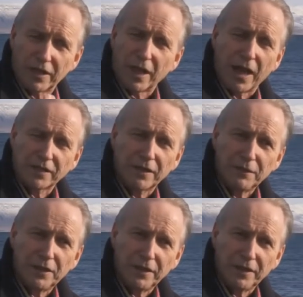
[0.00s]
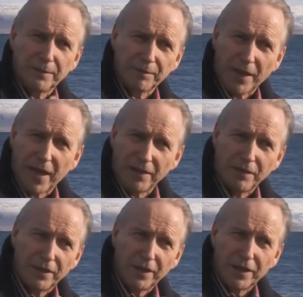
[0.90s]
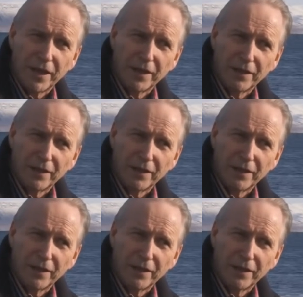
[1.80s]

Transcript: activity and the, uh,